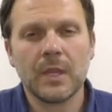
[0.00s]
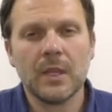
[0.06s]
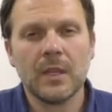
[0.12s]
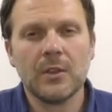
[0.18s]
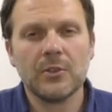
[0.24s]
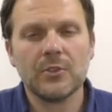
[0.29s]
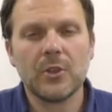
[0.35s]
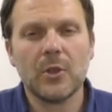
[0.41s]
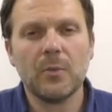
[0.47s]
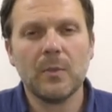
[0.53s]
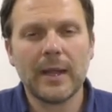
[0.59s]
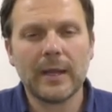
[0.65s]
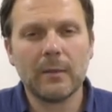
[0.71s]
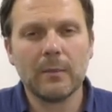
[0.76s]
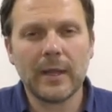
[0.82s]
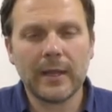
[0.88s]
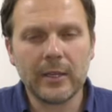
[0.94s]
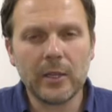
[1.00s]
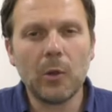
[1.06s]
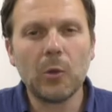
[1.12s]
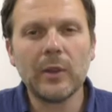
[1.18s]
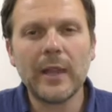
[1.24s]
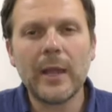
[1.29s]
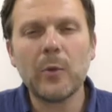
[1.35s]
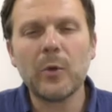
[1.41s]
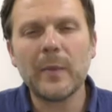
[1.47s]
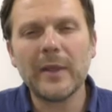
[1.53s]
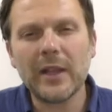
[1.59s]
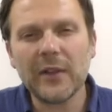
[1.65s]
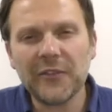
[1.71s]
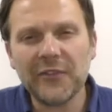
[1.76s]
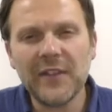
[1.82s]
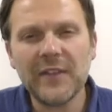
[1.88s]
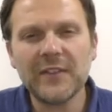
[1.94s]
So my goal there would be
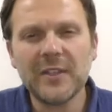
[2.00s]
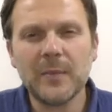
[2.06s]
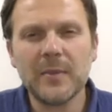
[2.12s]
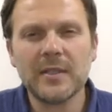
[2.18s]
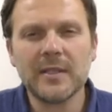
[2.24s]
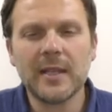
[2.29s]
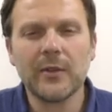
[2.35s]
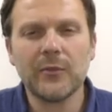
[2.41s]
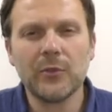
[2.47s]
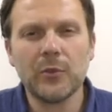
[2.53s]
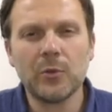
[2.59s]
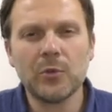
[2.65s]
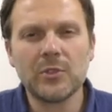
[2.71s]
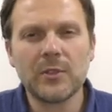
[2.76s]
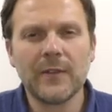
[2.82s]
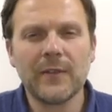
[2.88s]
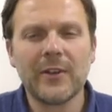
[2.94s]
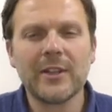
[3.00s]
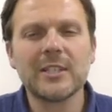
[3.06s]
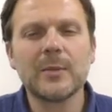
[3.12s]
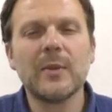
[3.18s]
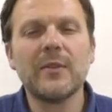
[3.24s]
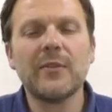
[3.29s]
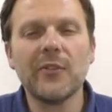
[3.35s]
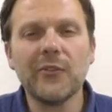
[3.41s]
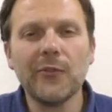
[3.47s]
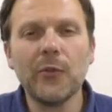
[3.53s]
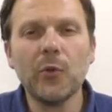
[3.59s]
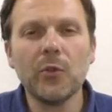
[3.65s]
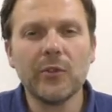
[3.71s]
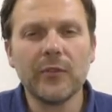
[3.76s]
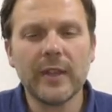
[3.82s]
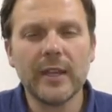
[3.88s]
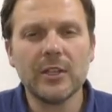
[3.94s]
that 50% rule, so they're asking me for
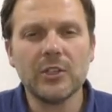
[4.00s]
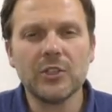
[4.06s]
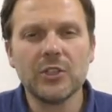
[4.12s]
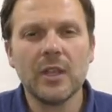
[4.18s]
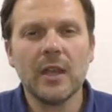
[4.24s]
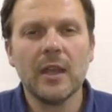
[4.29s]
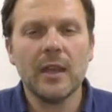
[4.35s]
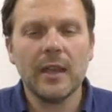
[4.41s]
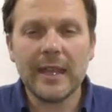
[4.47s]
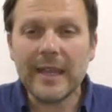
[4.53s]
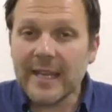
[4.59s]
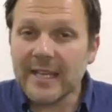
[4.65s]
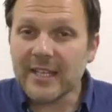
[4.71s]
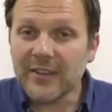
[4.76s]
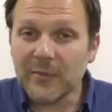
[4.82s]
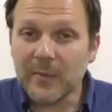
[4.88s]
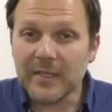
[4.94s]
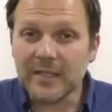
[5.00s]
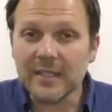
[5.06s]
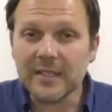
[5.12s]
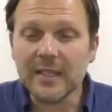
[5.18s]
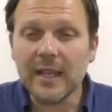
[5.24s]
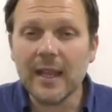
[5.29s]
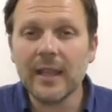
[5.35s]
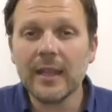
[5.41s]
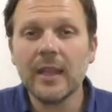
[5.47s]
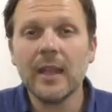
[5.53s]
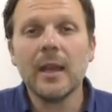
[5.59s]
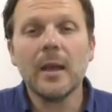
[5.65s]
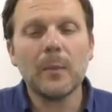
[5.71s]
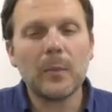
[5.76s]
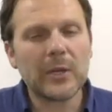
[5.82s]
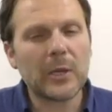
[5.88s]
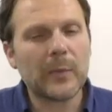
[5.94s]
4 of each. Easy for me to say,
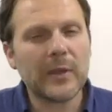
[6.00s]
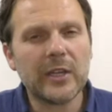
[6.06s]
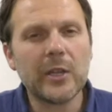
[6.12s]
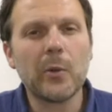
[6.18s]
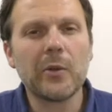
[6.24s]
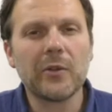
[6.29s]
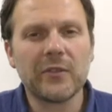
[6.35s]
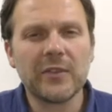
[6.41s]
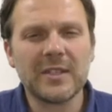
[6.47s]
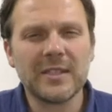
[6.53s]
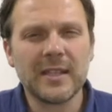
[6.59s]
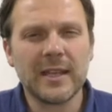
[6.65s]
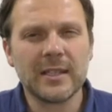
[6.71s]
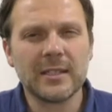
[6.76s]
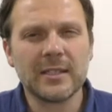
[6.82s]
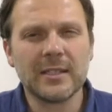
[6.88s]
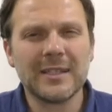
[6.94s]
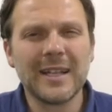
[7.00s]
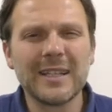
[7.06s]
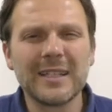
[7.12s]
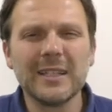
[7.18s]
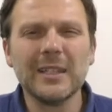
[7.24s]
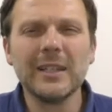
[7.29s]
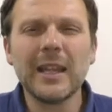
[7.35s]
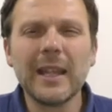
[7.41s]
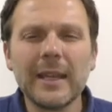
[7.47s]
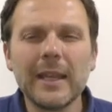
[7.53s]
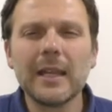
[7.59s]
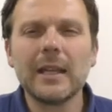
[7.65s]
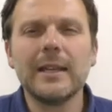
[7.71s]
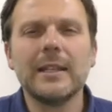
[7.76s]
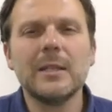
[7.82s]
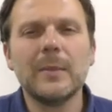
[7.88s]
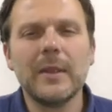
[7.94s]
but I'd be going for 6 because that's
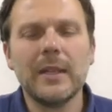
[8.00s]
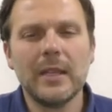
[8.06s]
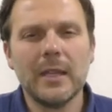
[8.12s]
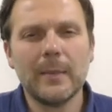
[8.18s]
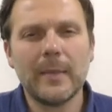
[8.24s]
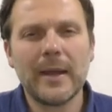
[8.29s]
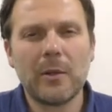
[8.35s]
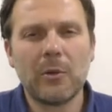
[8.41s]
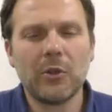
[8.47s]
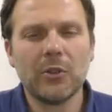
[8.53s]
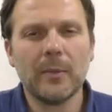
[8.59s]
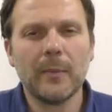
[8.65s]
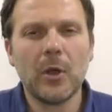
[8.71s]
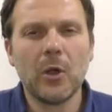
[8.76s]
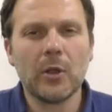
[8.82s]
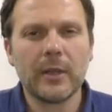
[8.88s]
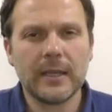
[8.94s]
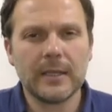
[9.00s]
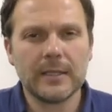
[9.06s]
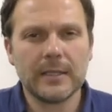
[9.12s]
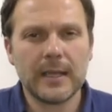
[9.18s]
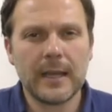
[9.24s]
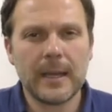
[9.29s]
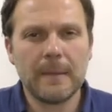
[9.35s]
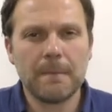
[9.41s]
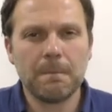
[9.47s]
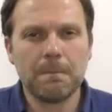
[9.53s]
likely to be the amount on the marking scheme.